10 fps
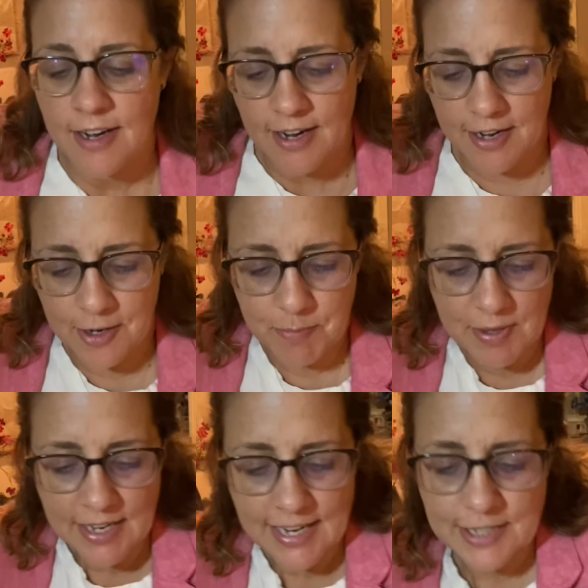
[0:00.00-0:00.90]

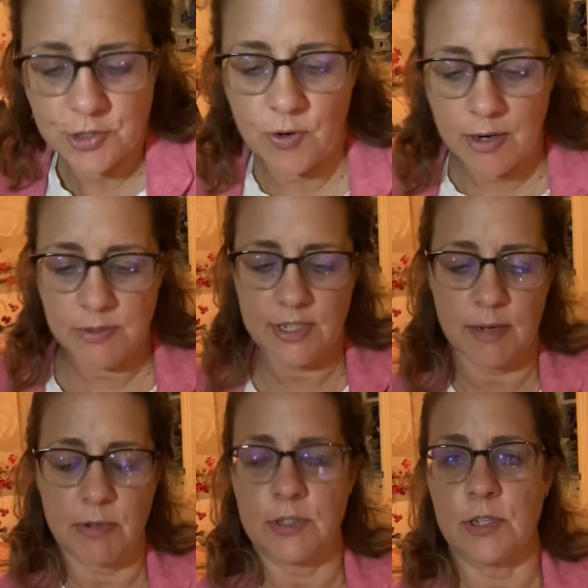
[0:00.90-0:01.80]
And so I was
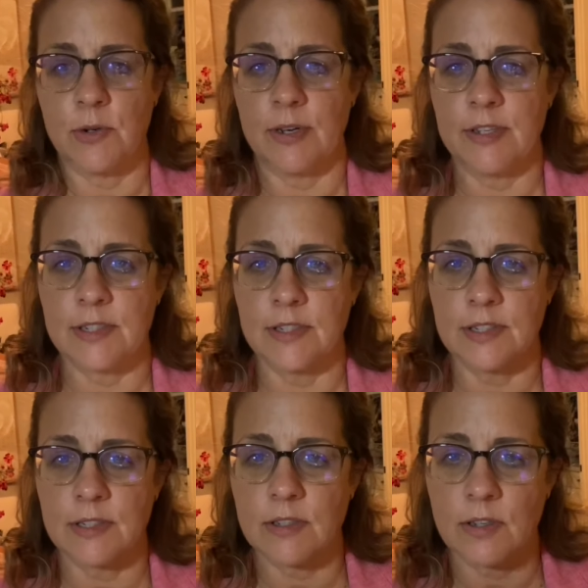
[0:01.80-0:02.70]
able to, and this
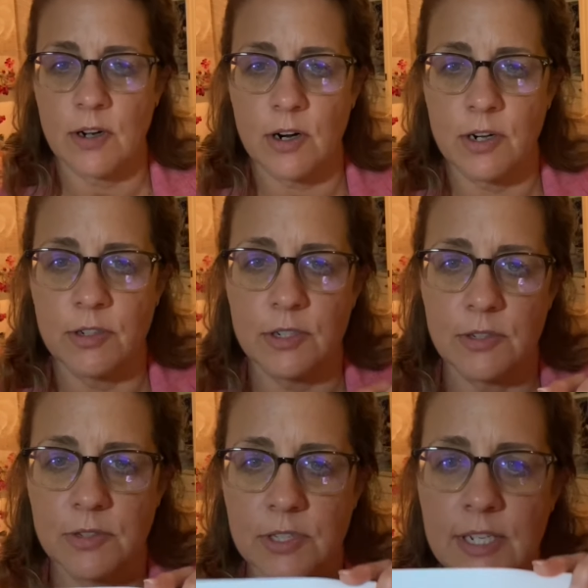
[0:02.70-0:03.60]
is hard
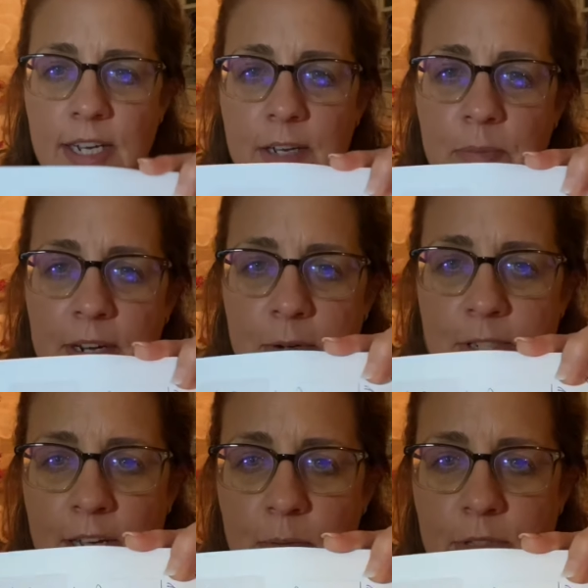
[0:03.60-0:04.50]
to see, but I
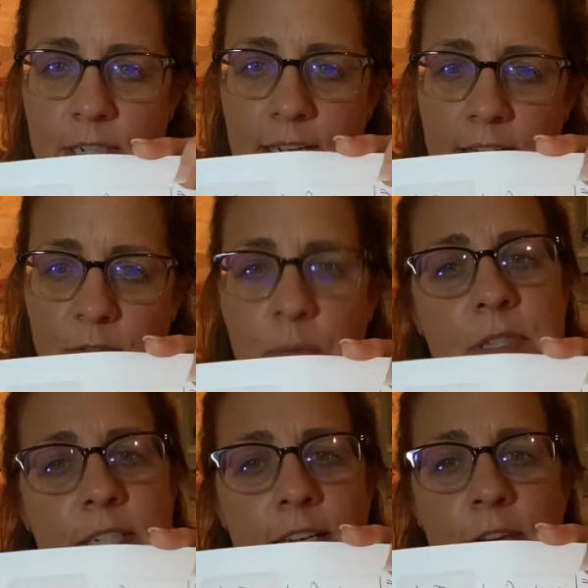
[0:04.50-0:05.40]
was able to kind of
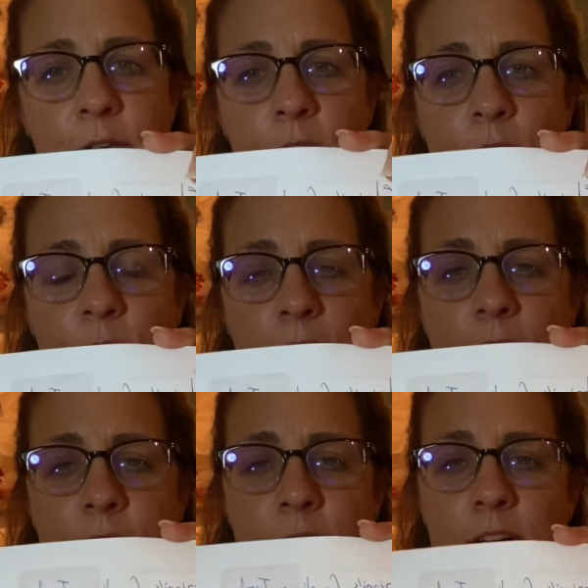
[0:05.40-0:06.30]
put together a
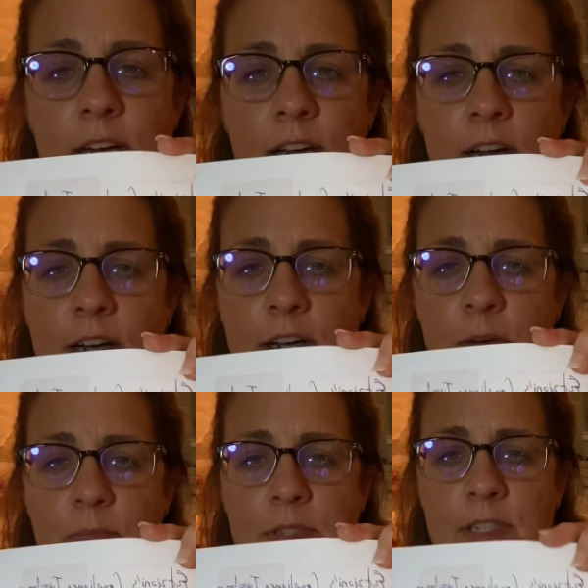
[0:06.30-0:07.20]
graph
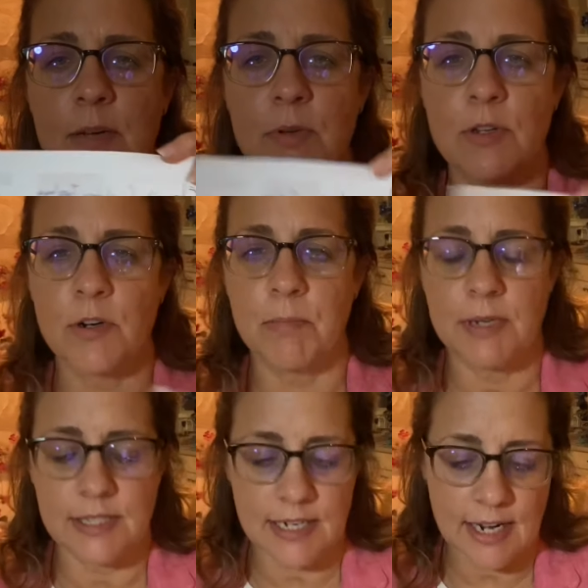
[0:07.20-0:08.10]
similar
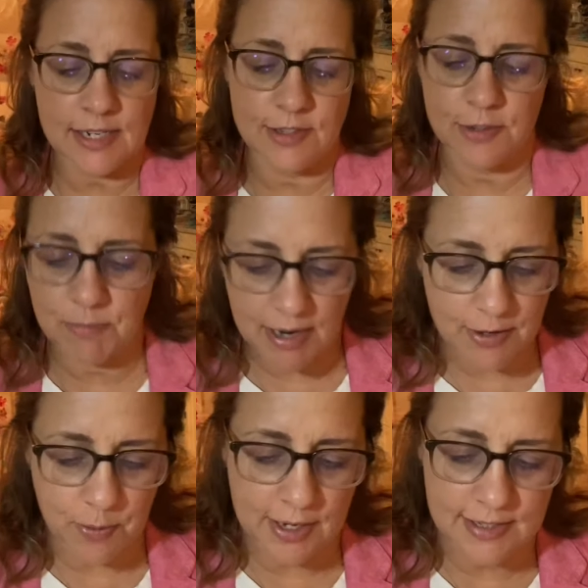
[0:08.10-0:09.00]
but tied to
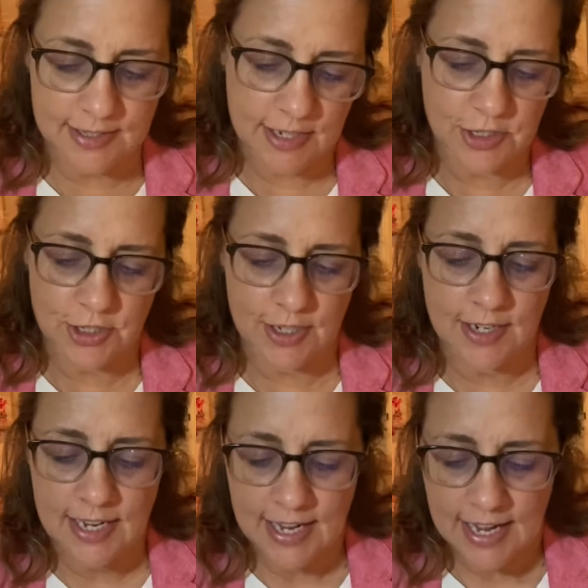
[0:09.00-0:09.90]
my
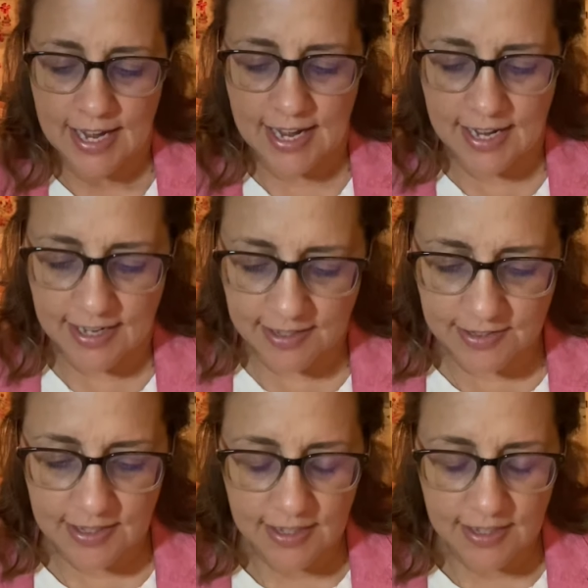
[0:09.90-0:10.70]
organization, and